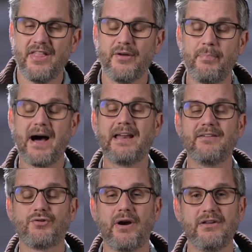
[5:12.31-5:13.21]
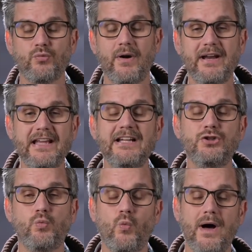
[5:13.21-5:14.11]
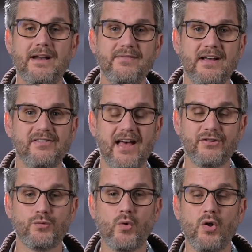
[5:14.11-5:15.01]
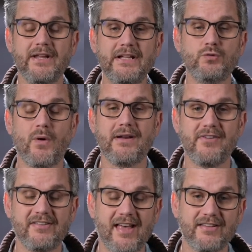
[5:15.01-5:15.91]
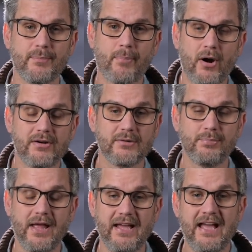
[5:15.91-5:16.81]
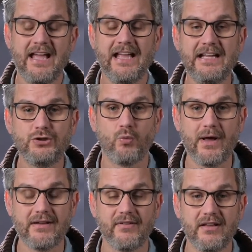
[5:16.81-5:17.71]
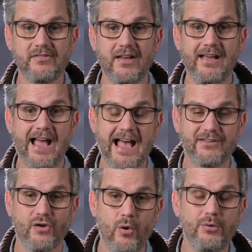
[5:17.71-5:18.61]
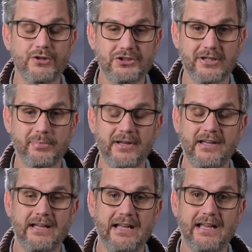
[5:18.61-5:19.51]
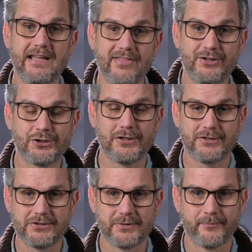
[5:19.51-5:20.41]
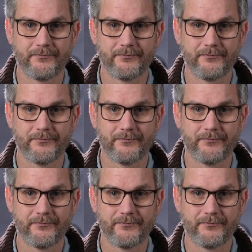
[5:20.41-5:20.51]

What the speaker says: The body of Christ, where each one of us has a role, each one of us has a part to play, each one of us has ownership in the church.